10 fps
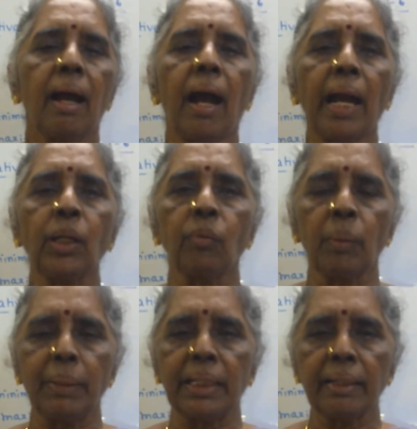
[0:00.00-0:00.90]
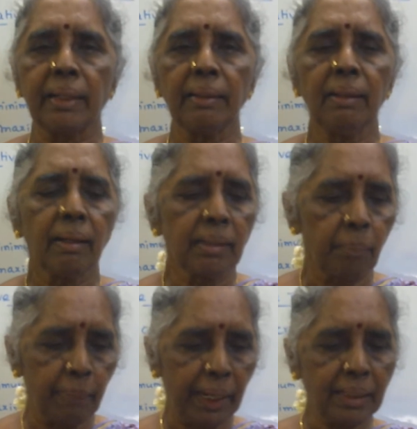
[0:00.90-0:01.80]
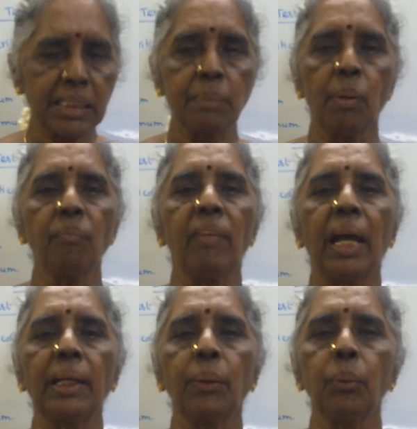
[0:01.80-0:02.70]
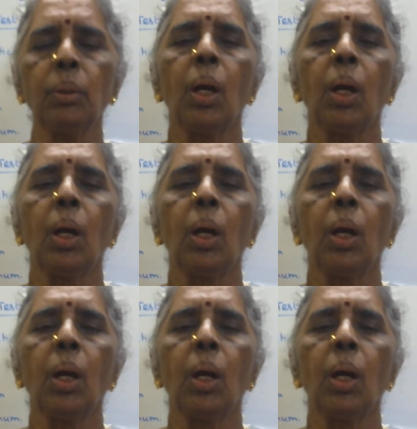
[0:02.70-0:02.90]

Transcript: and you will be getting the maximum value